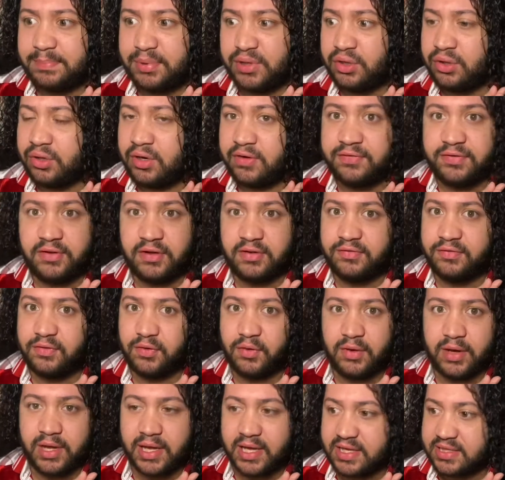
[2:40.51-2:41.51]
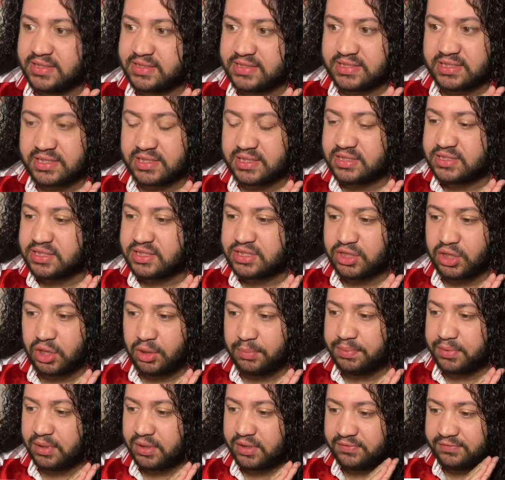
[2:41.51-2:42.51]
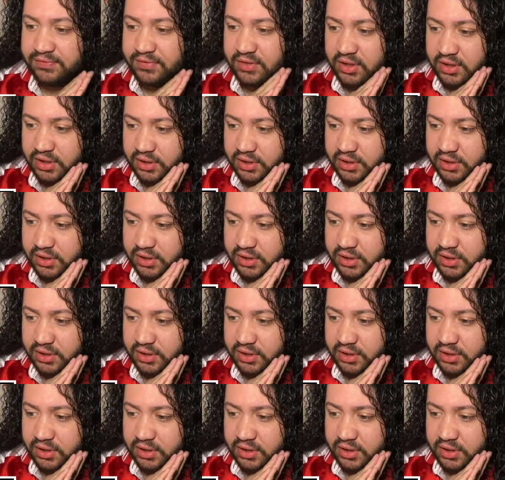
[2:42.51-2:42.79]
beautiful voice. It's so beautiful.